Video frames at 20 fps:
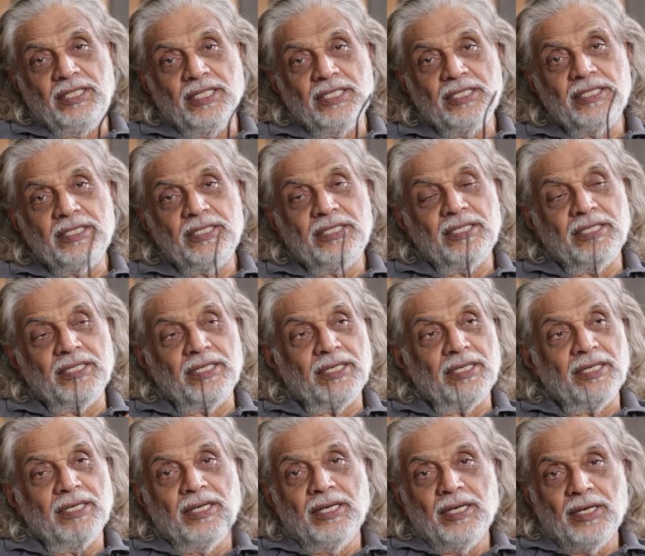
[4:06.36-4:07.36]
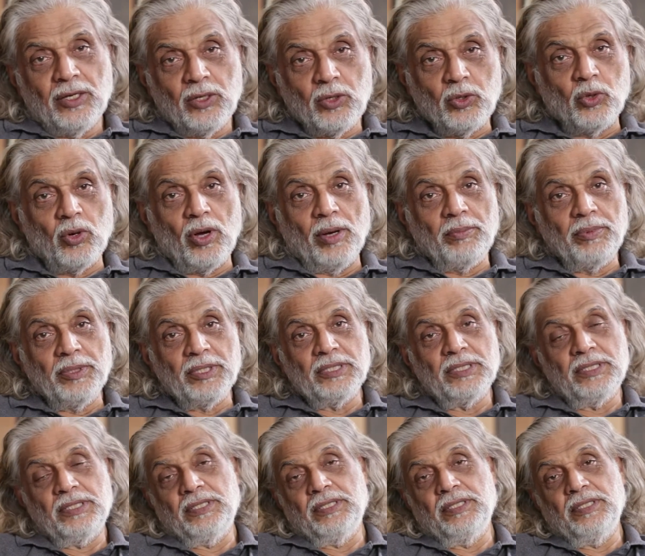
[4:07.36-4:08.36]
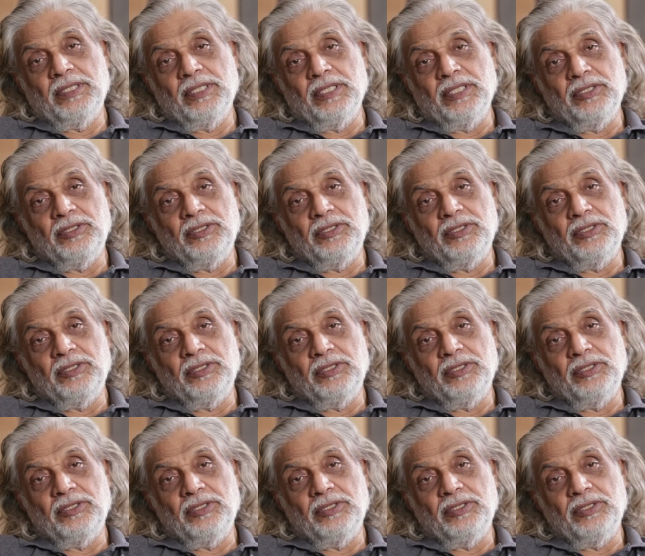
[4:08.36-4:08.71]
just grow up as